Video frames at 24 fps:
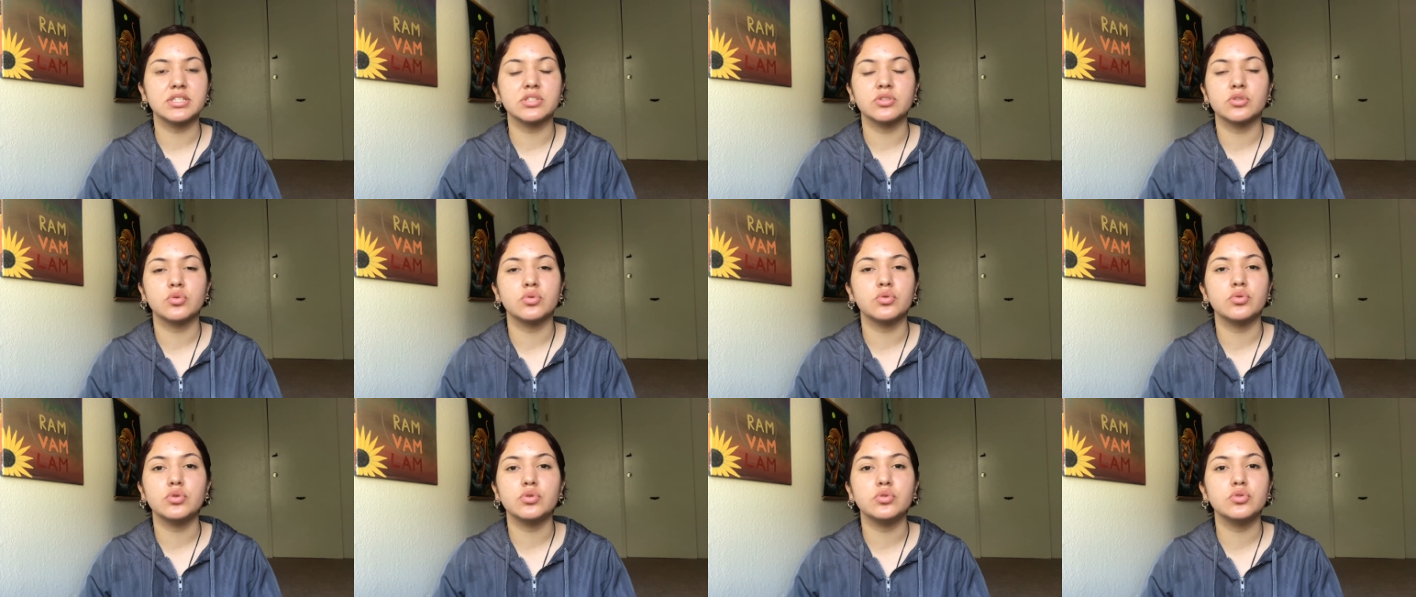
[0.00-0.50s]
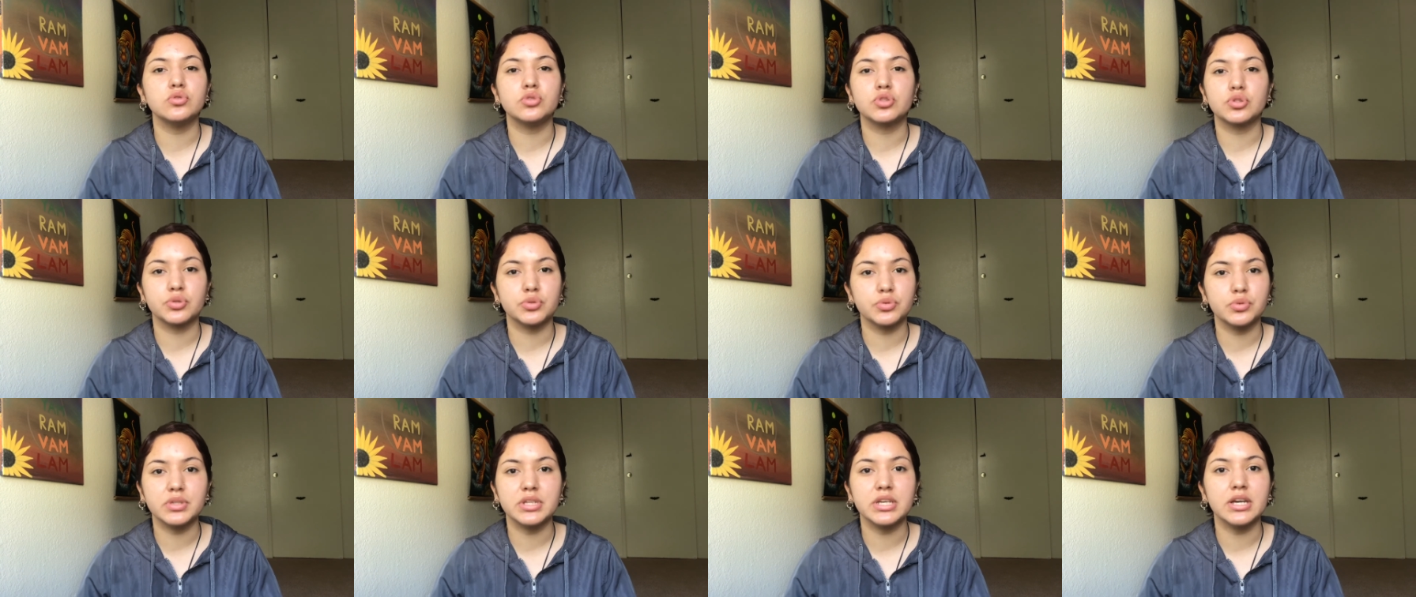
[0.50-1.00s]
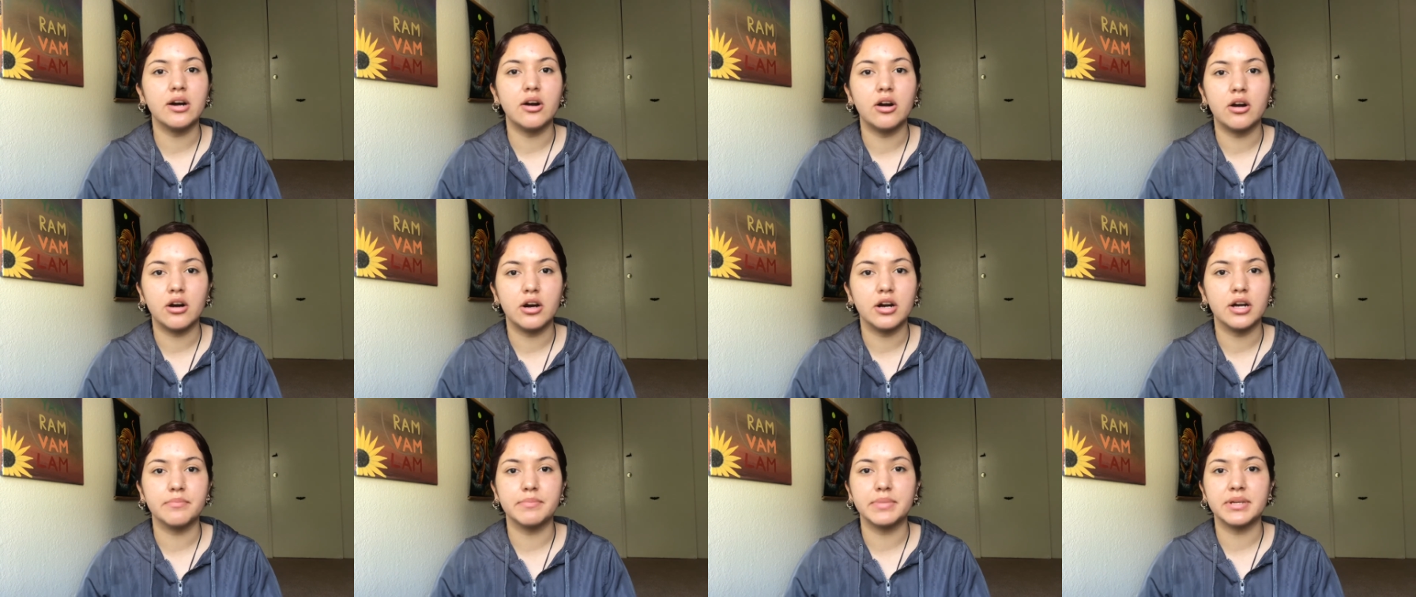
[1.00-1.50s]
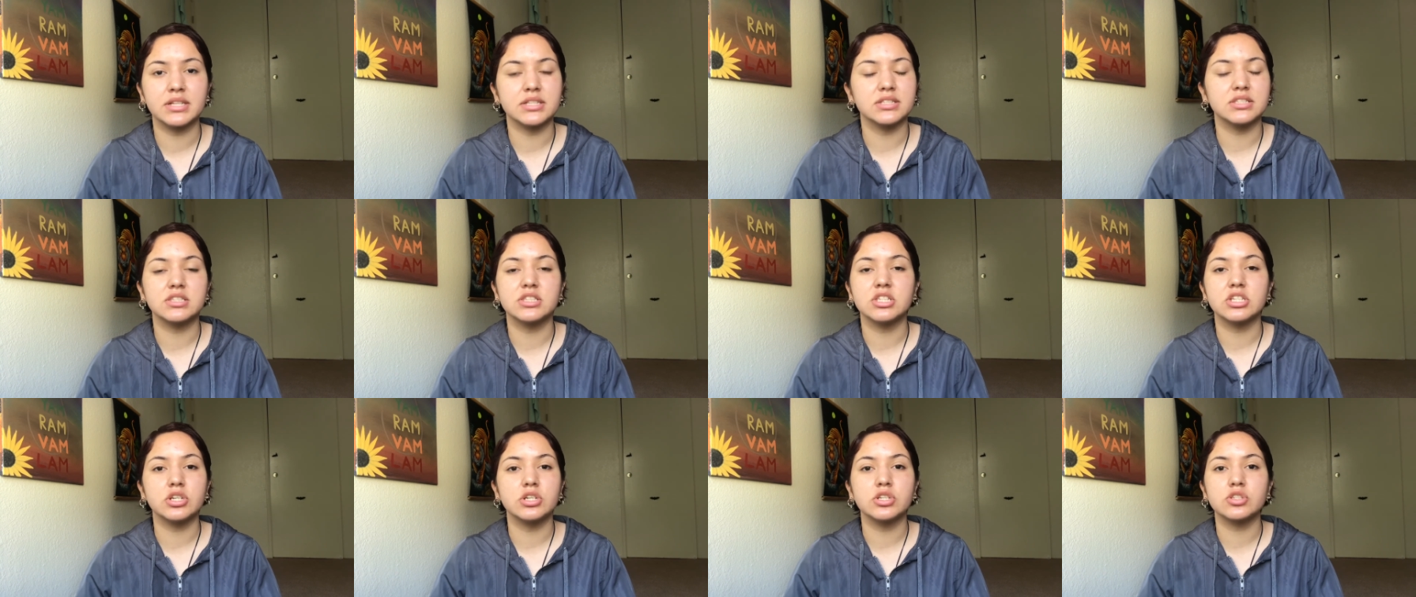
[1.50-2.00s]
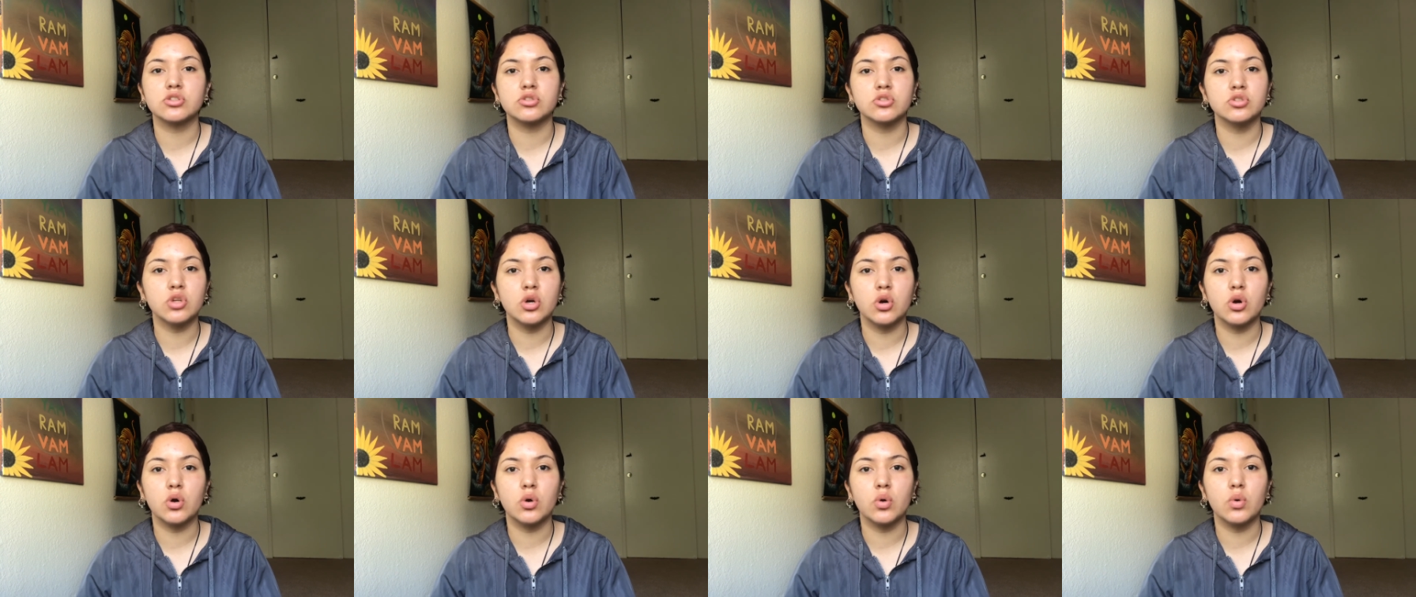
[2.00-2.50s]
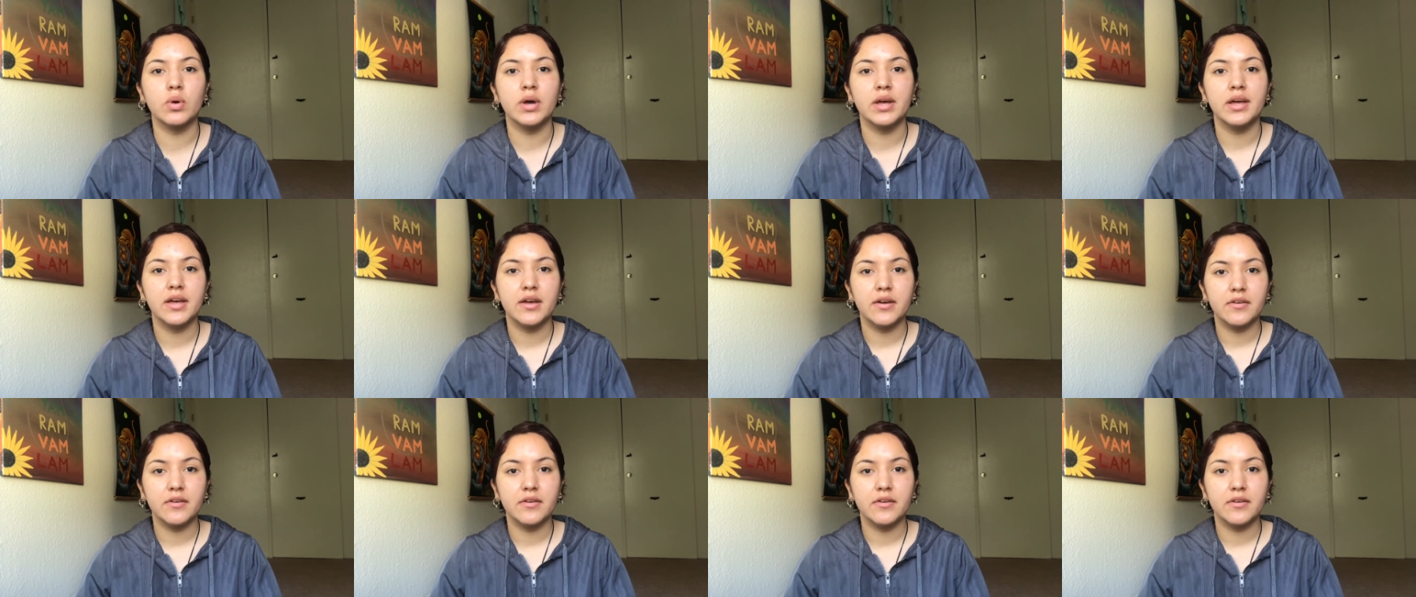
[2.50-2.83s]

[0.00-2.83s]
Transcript: who you truly are because there is no